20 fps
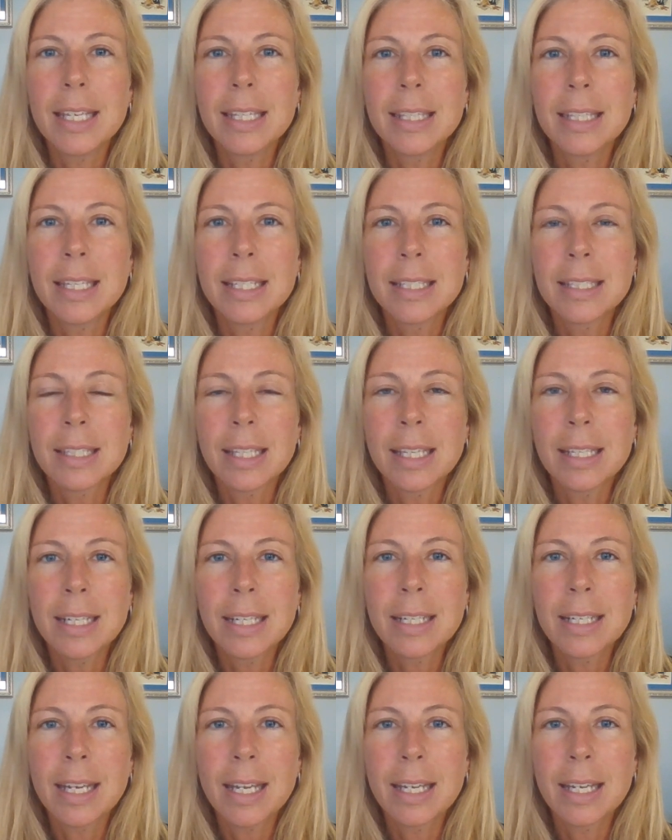And then
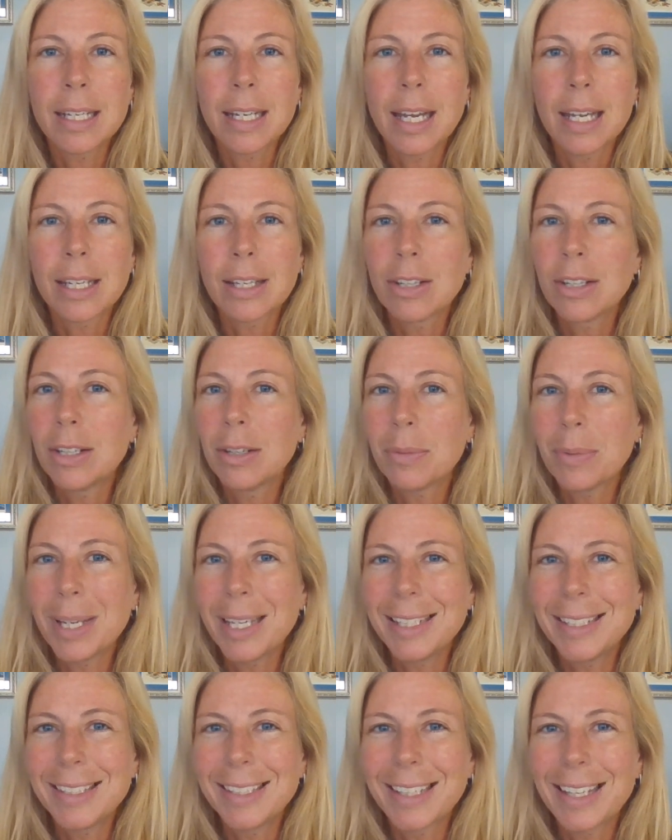Sunday night, I couldn't
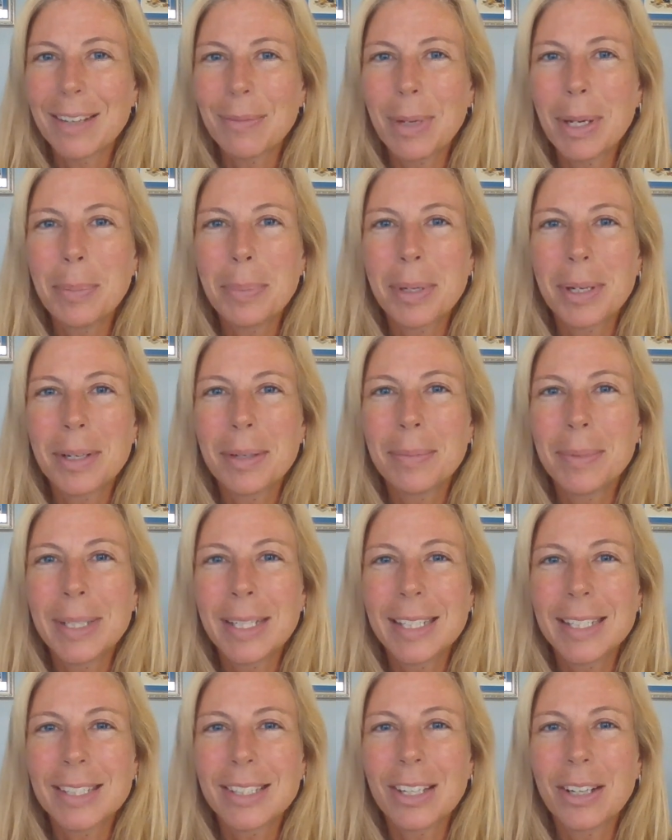wait to get my
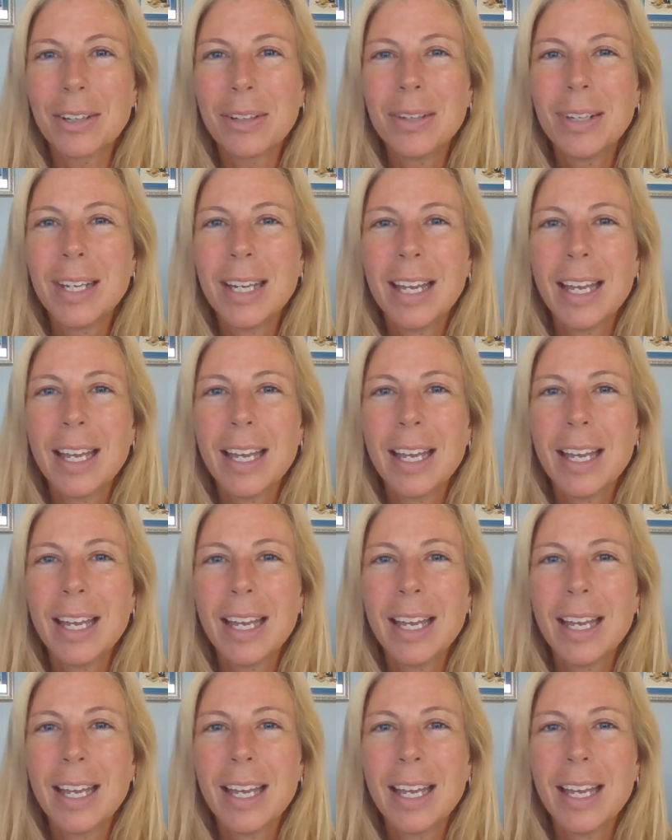permit, so